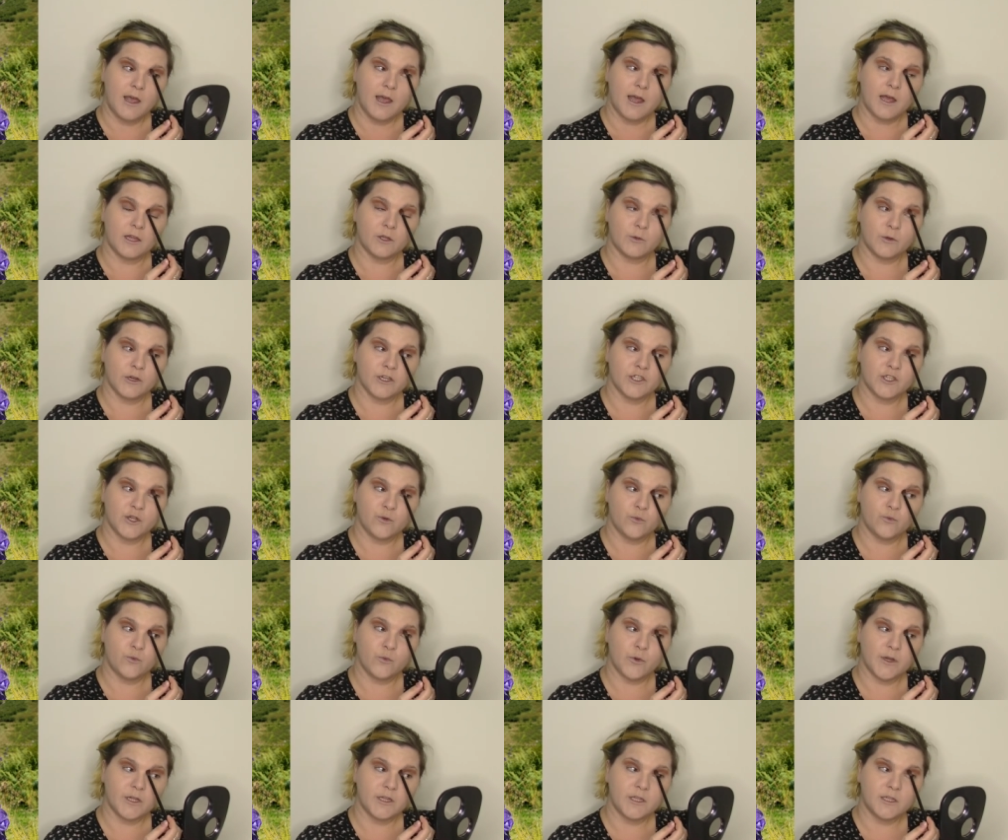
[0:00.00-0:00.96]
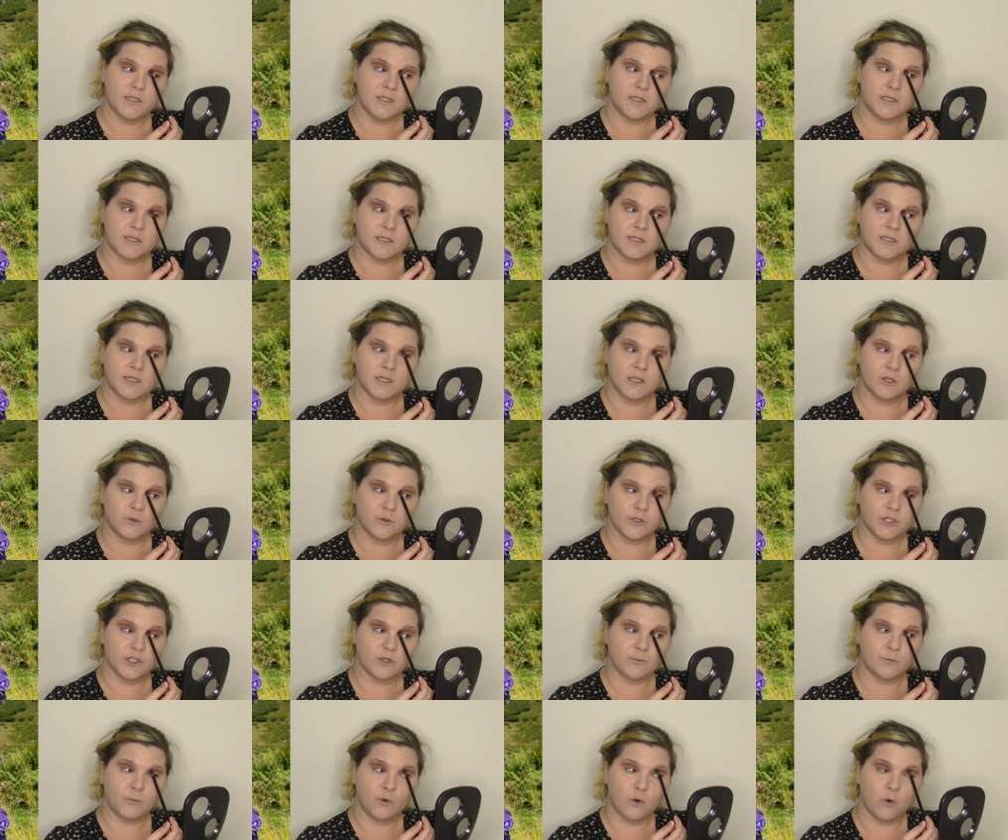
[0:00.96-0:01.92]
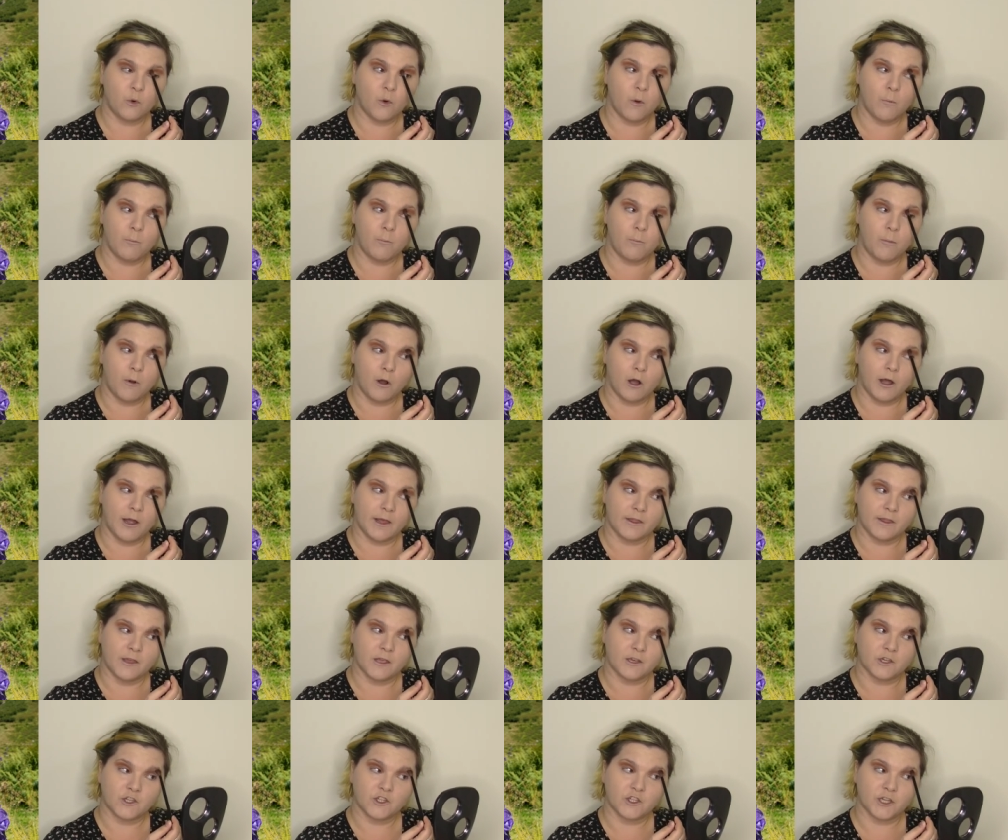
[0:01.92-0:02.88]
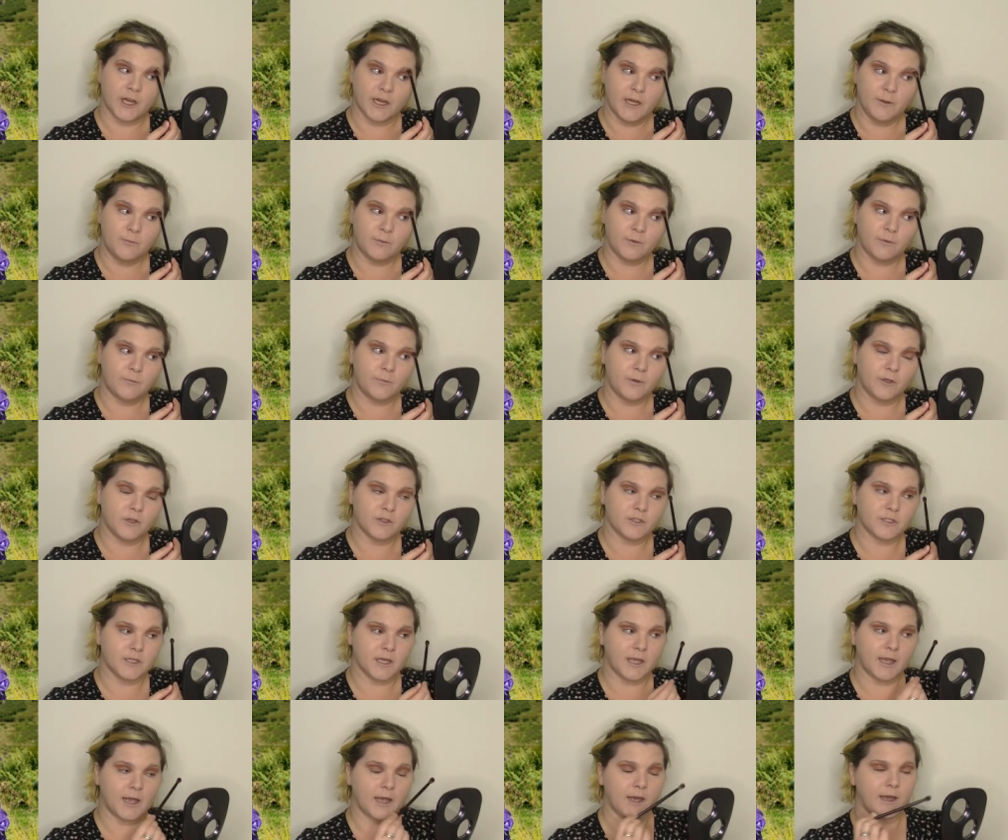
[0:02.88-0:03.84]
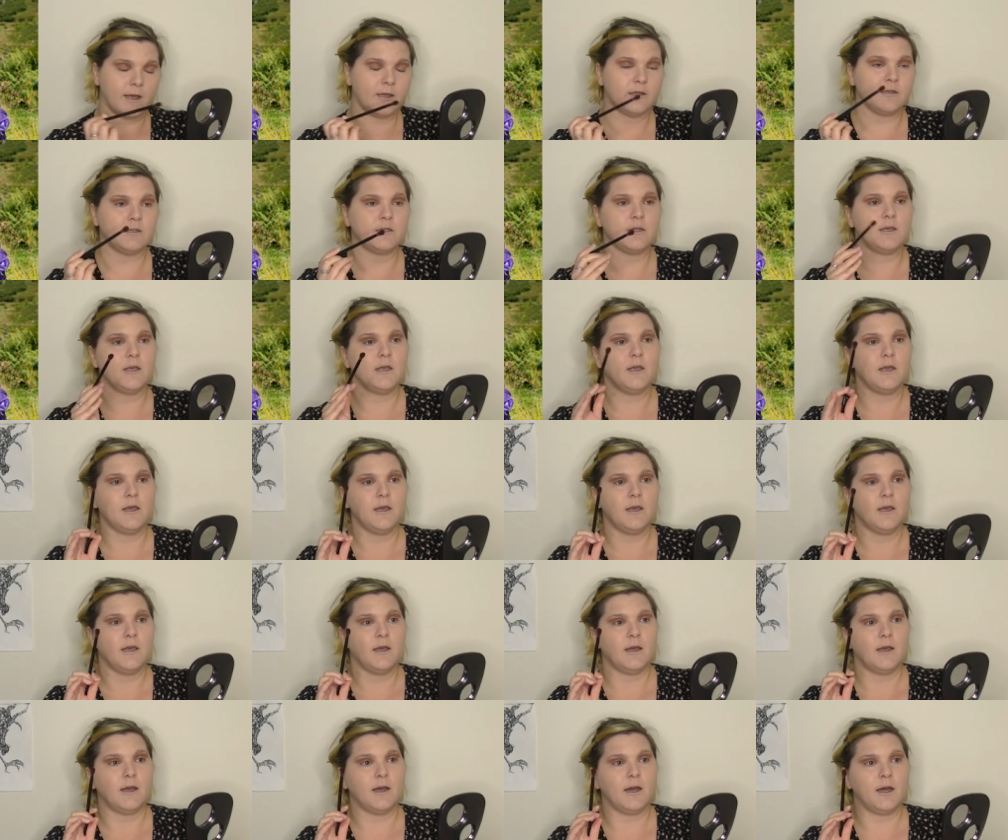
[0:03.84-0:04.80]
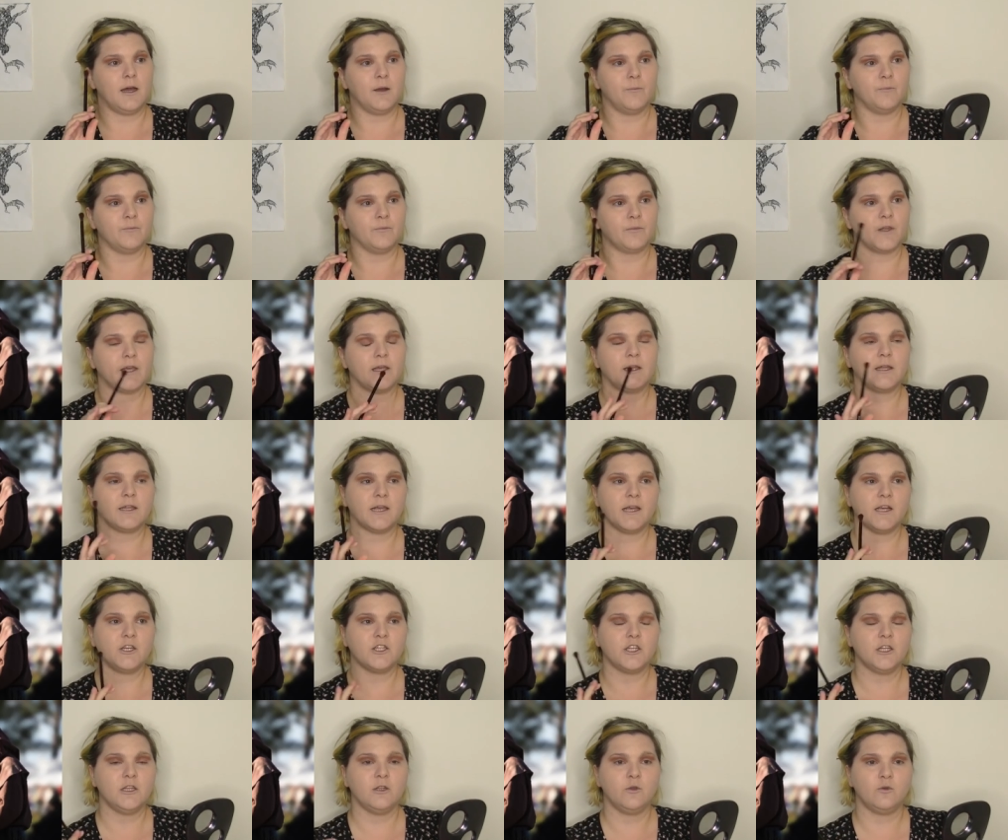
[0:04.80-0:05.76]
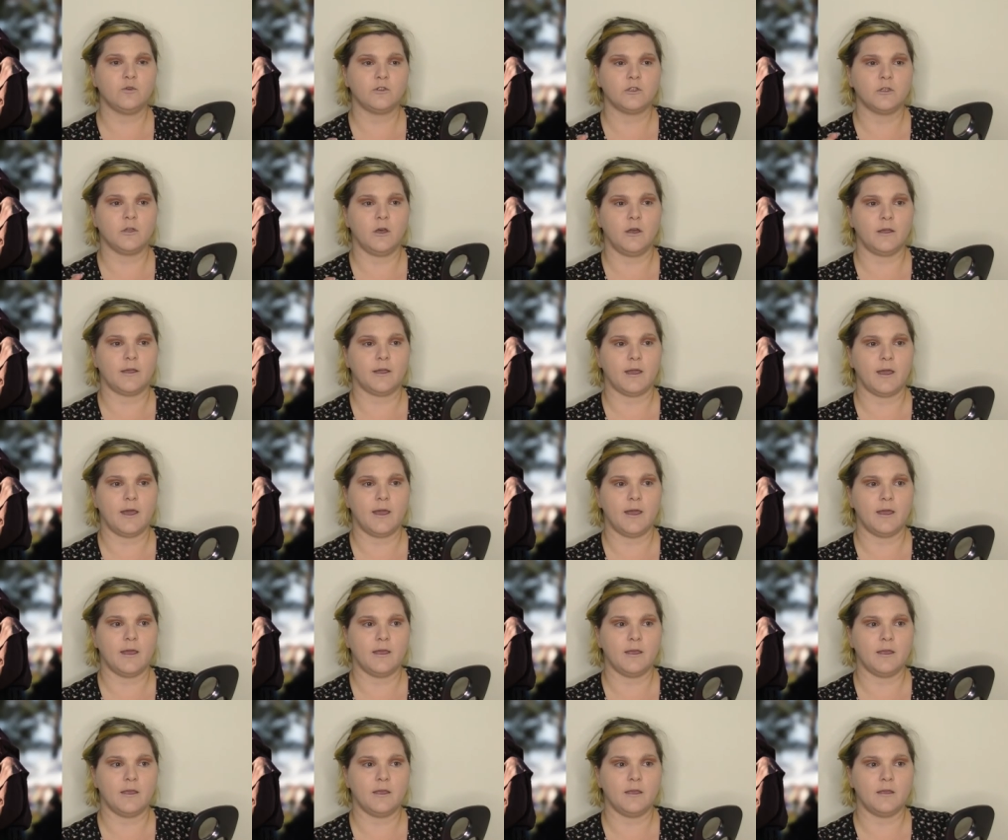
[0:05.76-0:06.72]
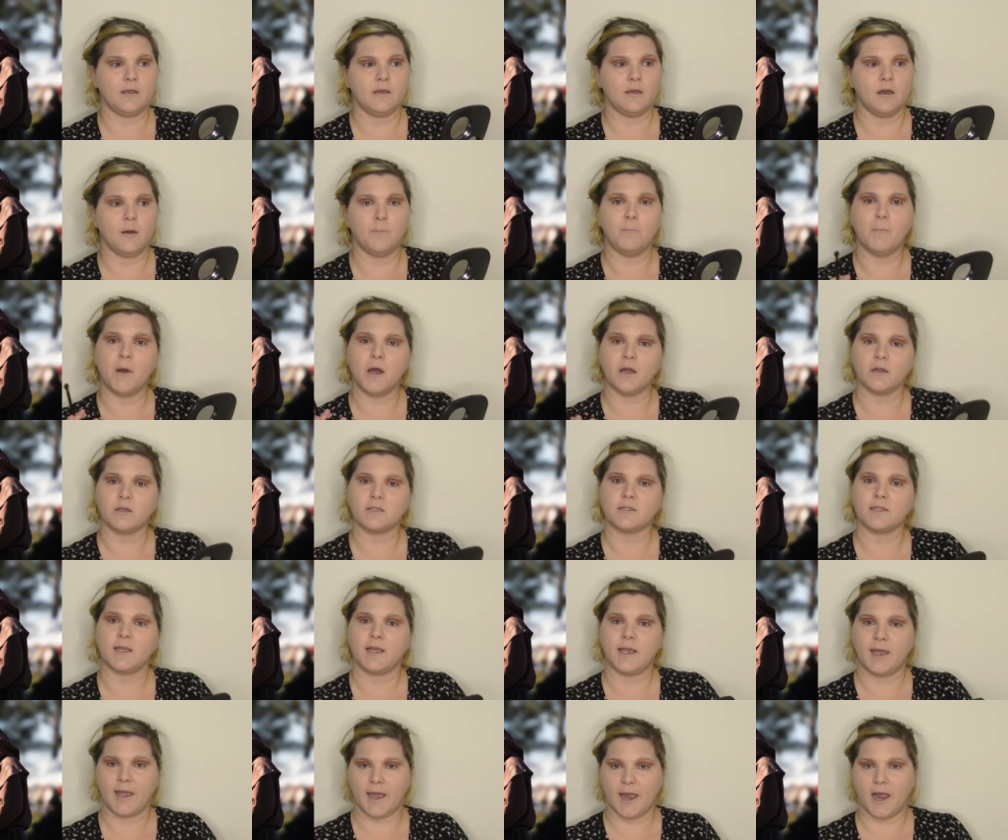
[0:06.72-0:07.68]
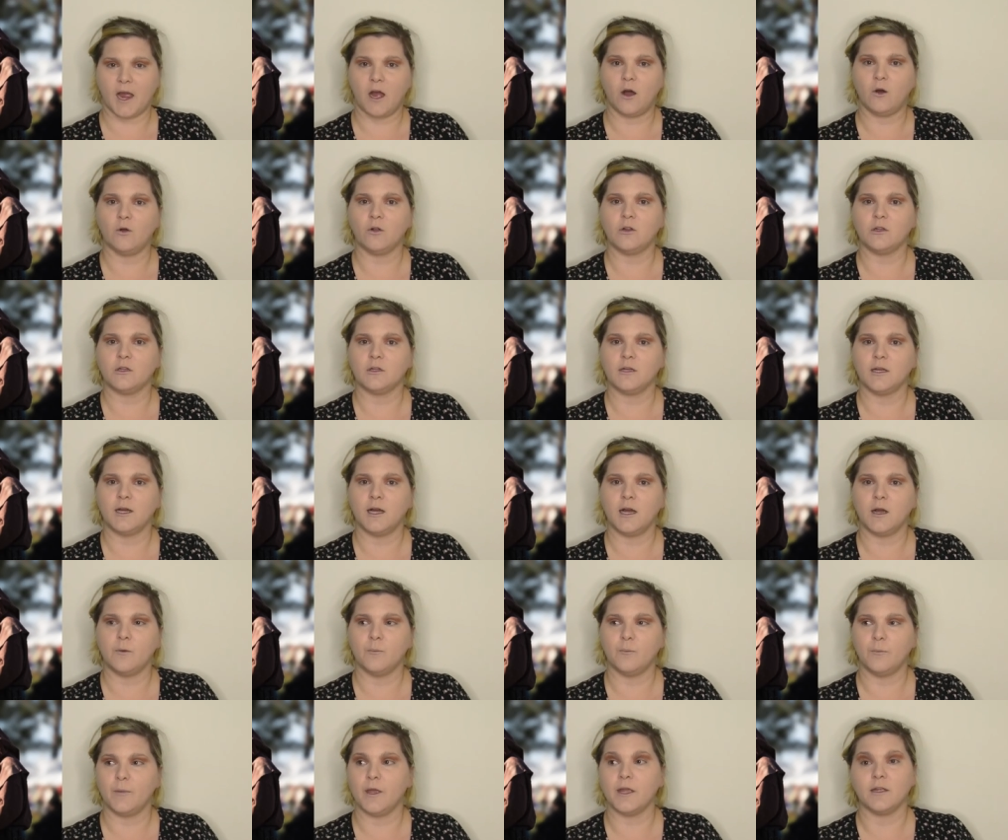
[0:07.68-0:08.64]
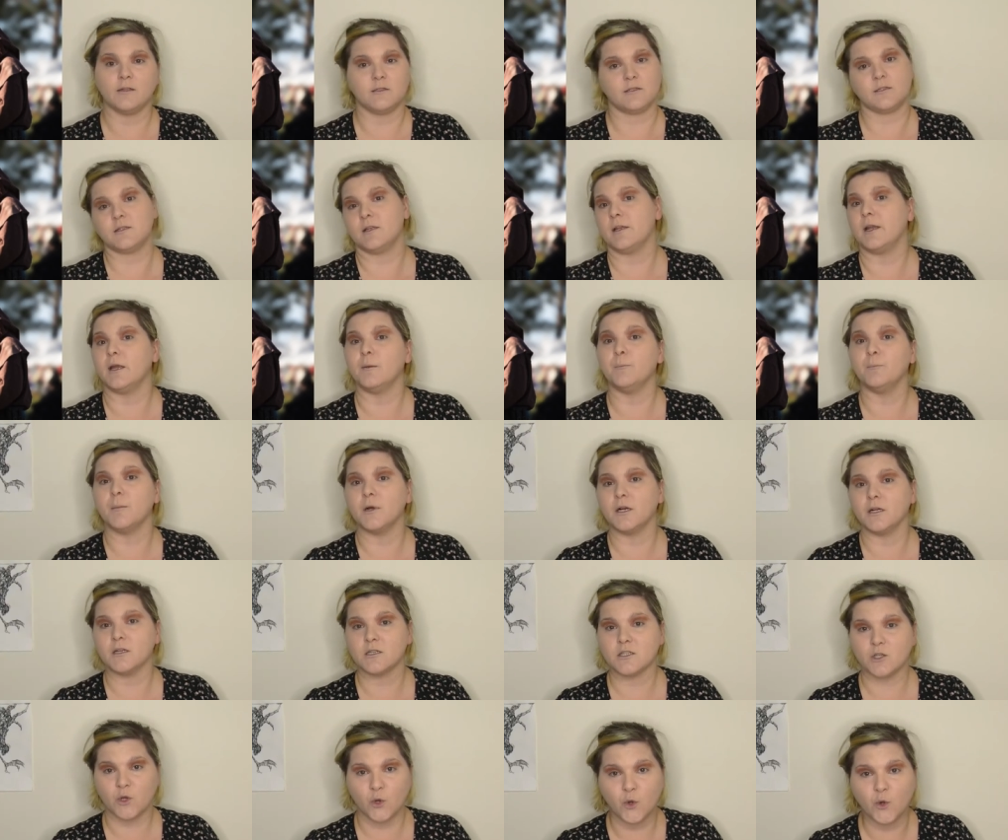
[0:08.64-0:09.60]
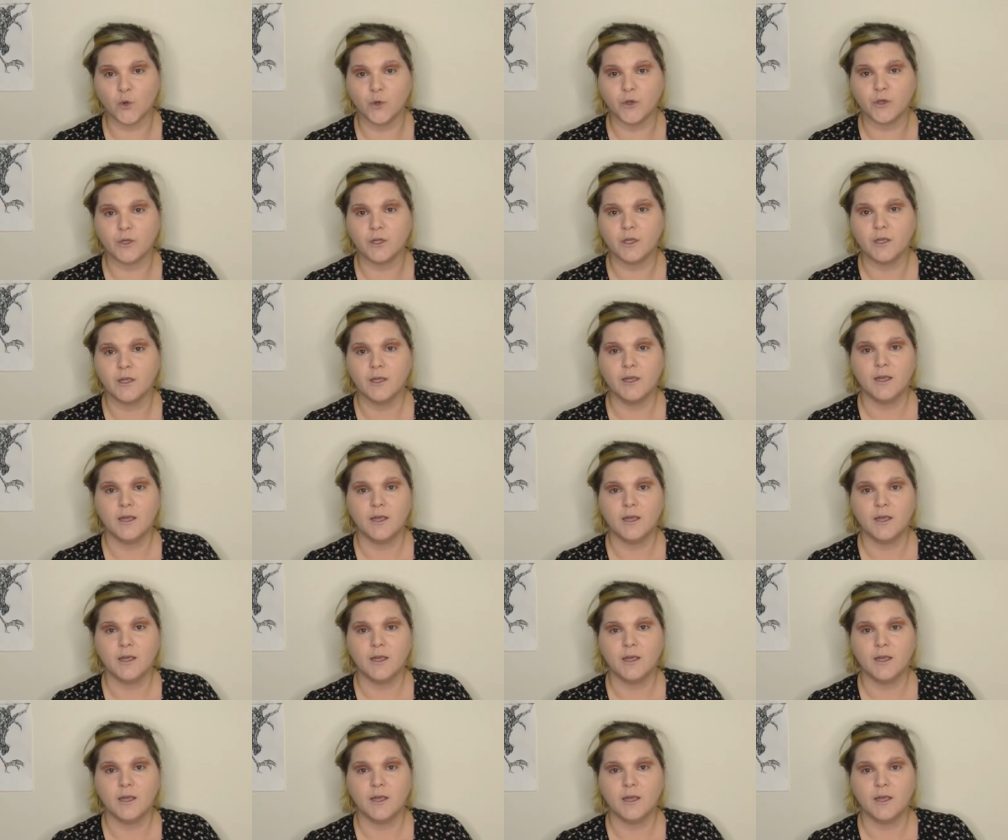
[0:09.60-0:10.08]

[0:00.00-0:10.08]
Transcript: And they're actually really distinguishable by their shape because they had, um, they, they actually looked like a, a monk's cow, um, hence the name monk's hood.